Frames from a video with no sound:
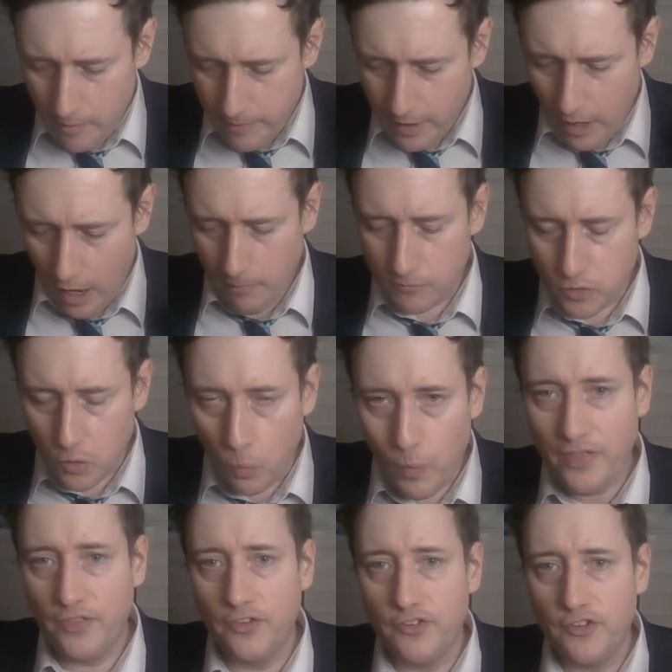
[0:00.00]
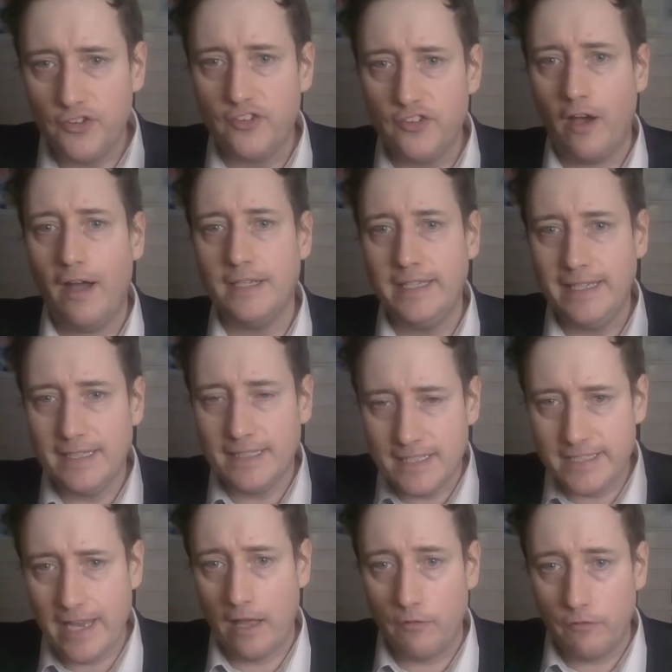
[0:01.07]
becomes with the society
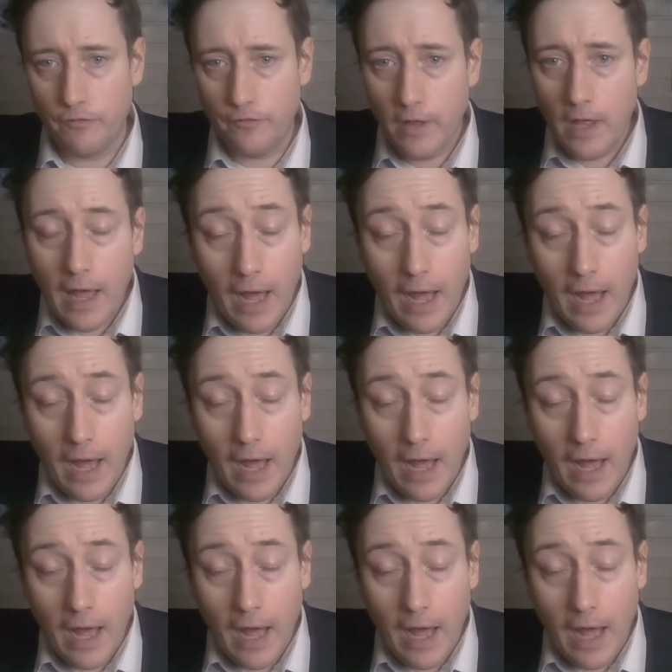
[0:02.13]
itself.